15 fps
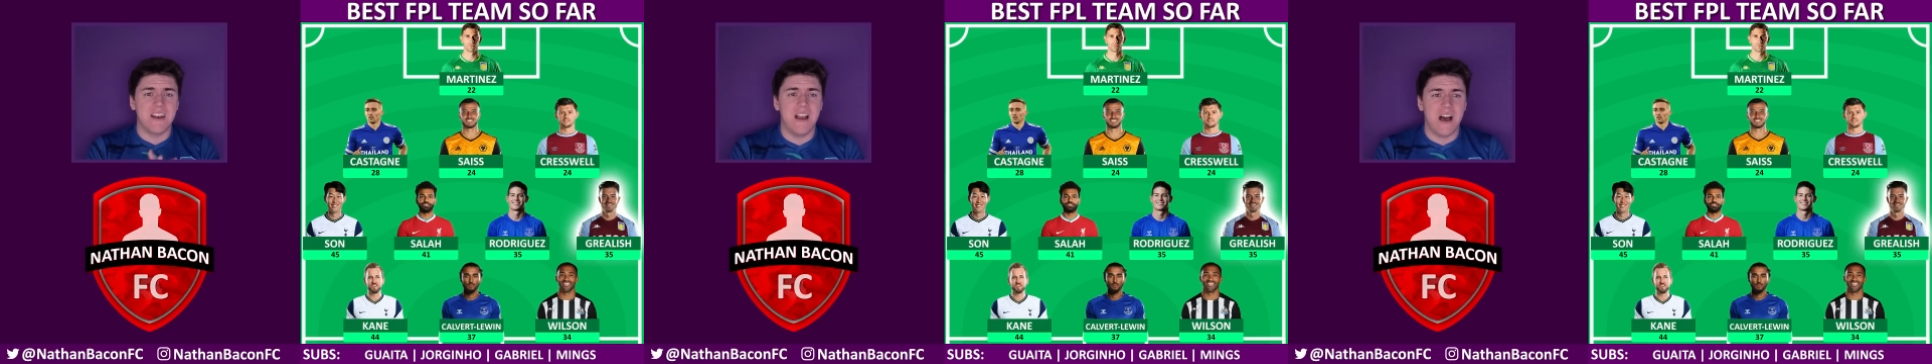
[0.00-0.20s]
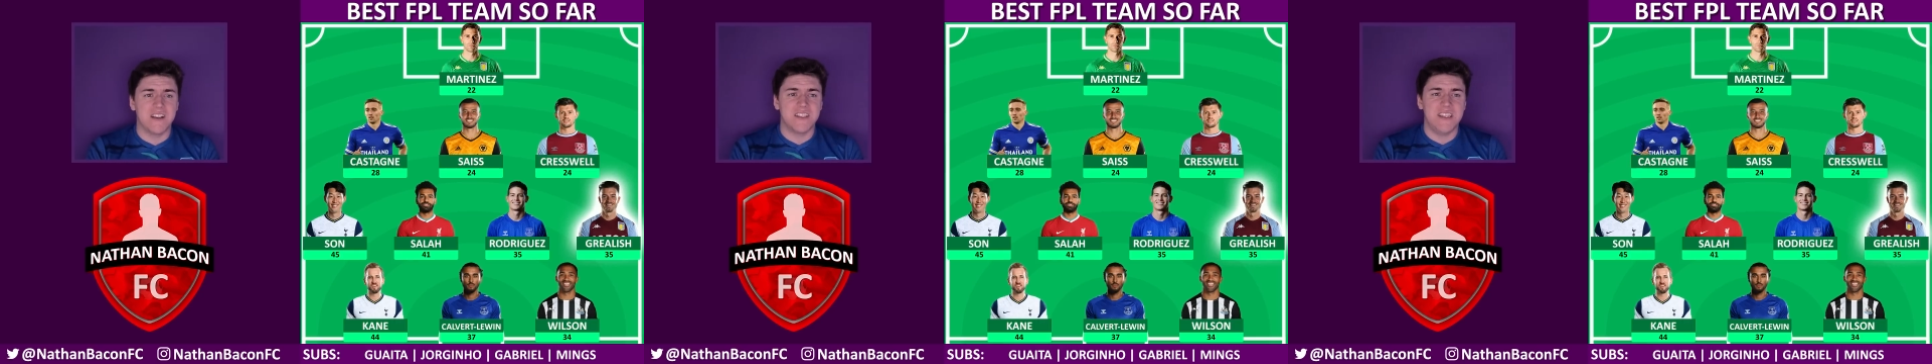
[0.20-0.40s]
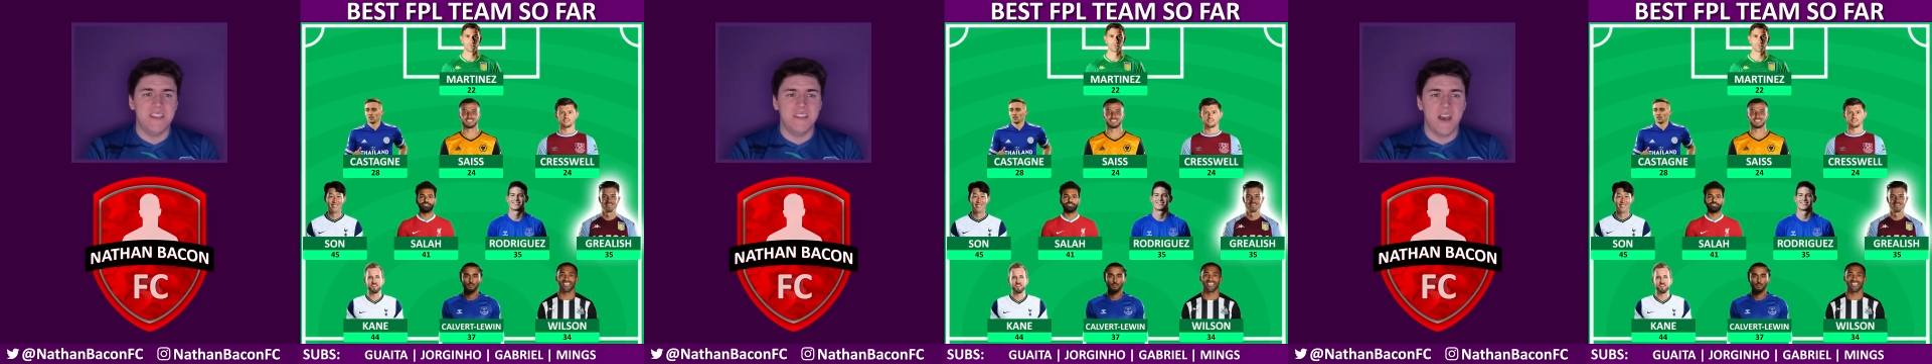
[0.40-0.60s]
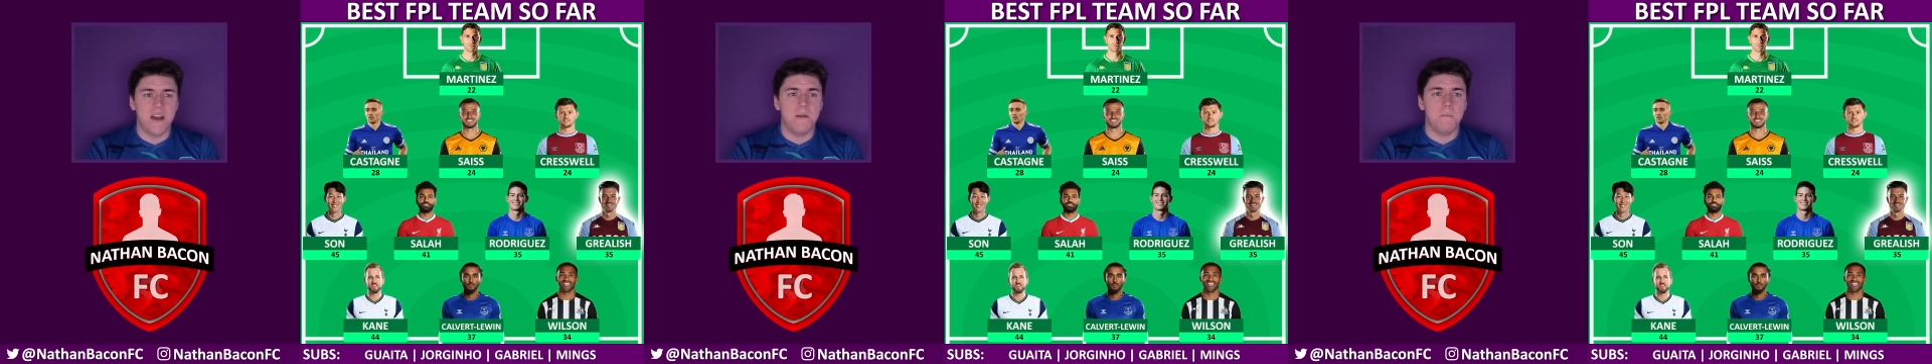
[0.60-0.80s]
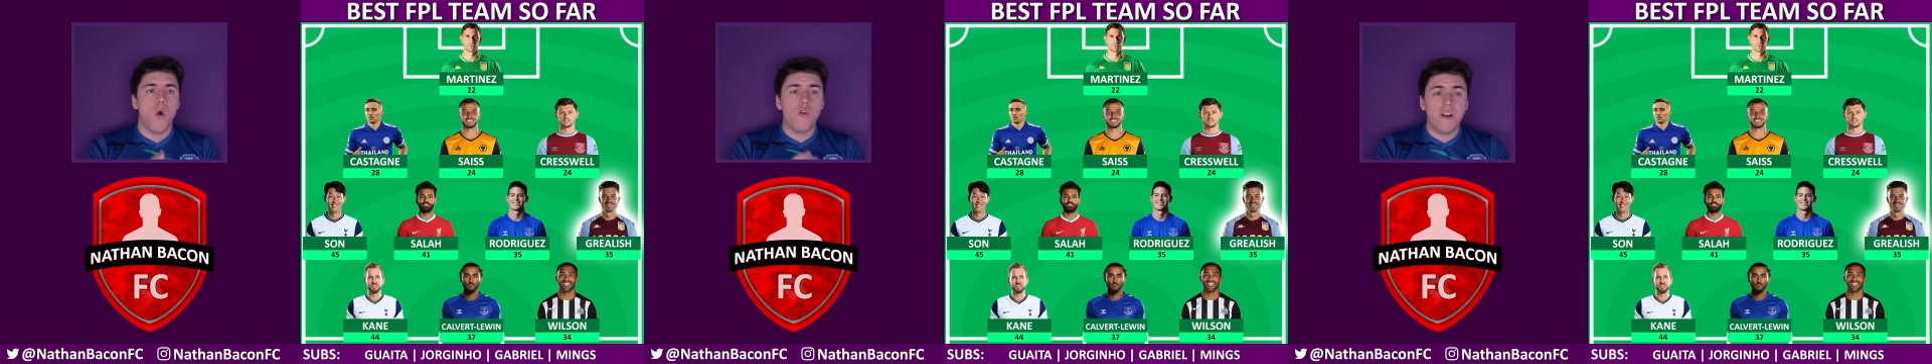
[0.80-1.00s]
last season.
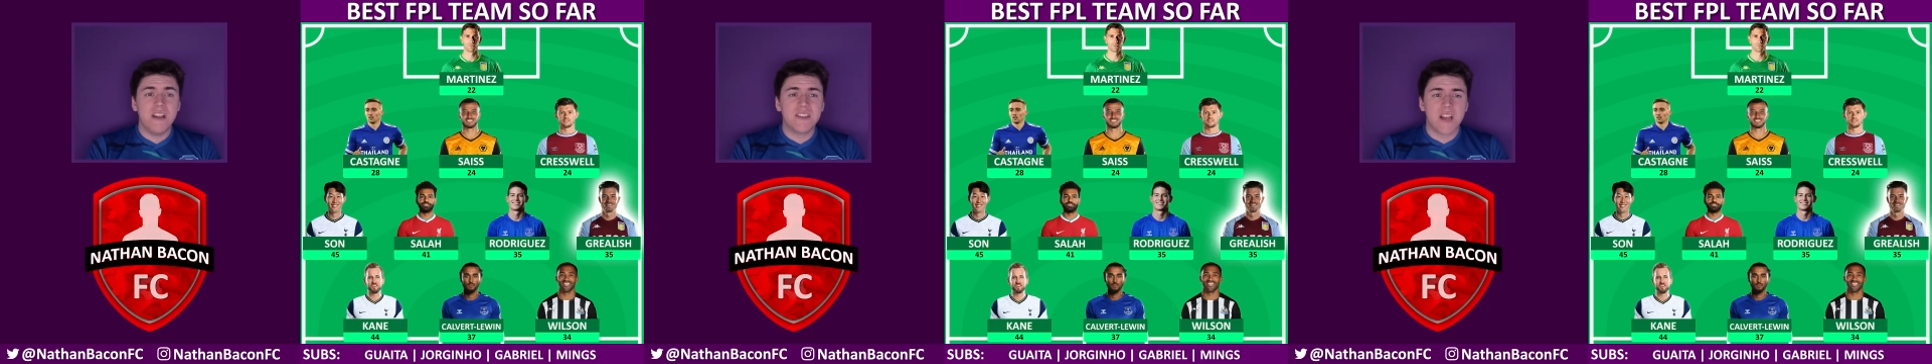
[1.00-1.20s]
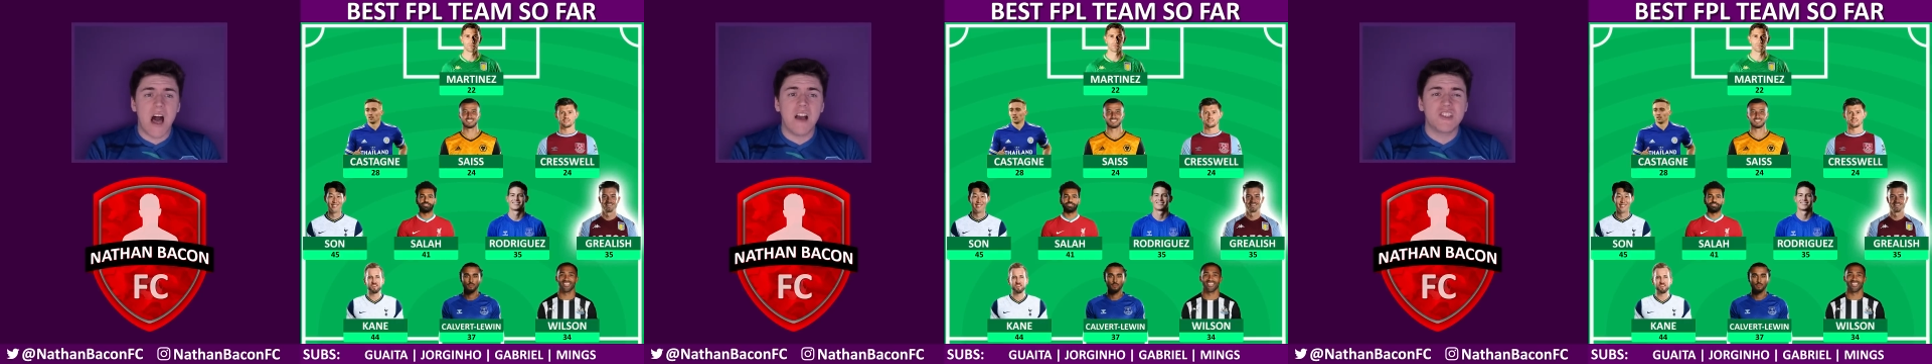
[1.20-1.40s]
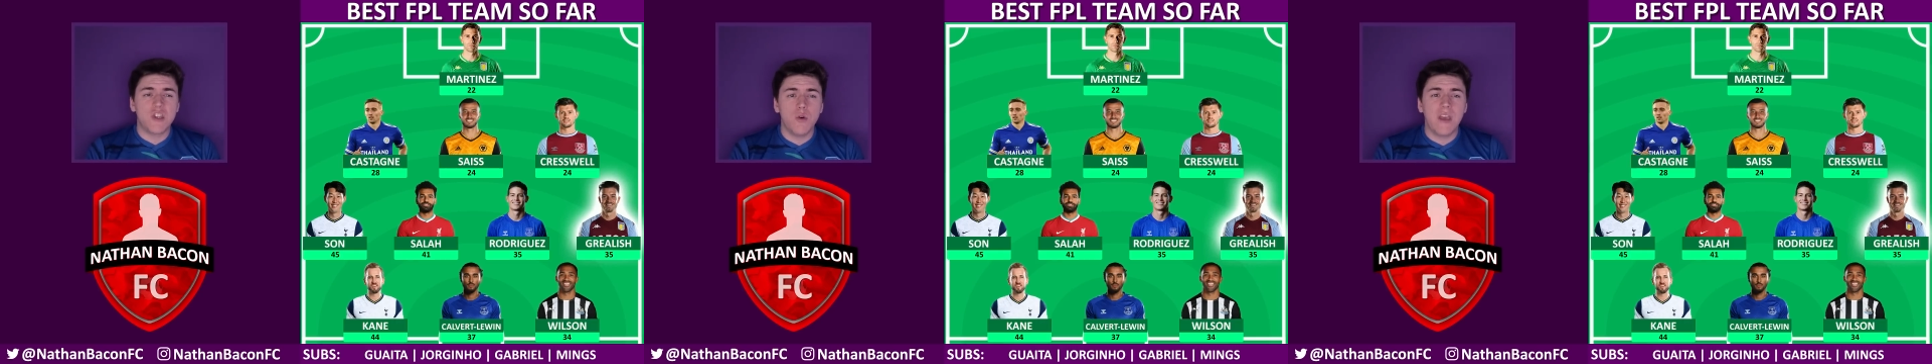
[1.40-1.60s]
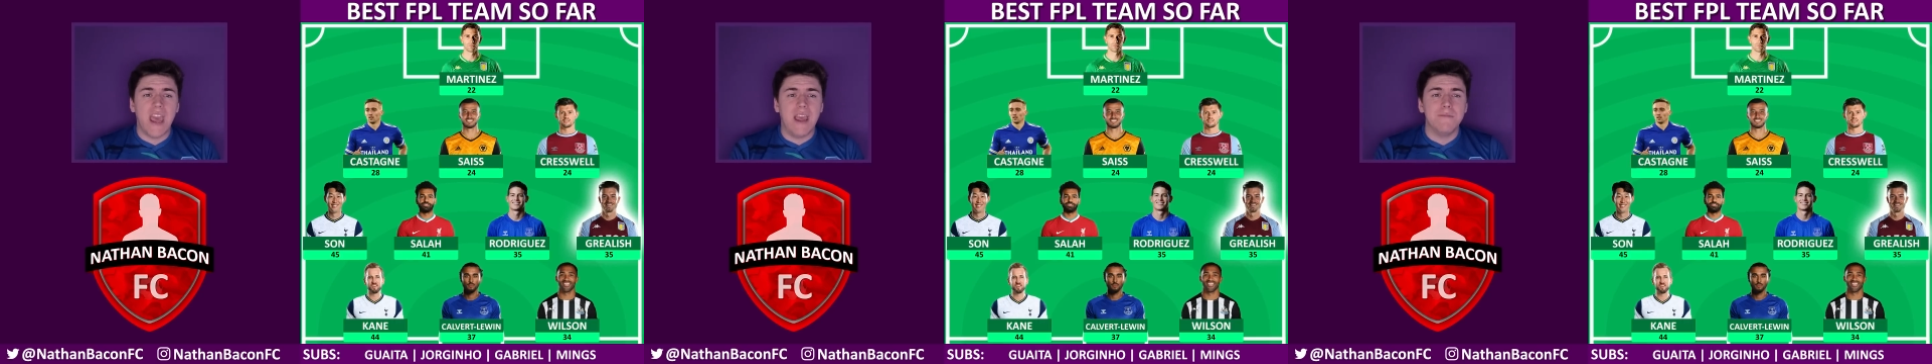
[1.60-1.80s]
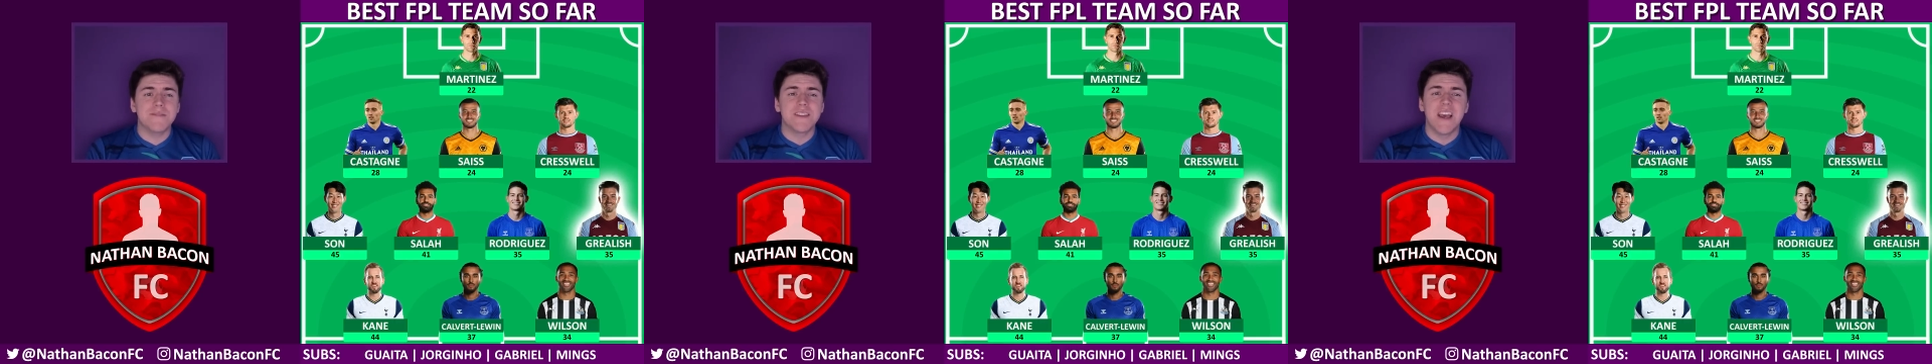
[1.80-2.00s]
Where in his last 2
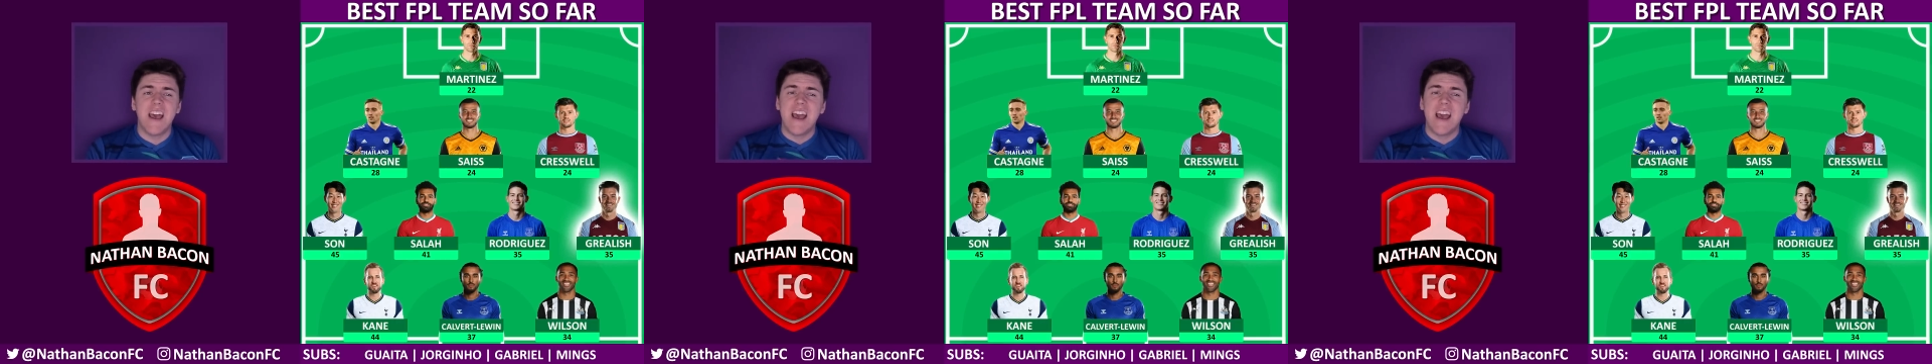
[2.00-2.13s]
games,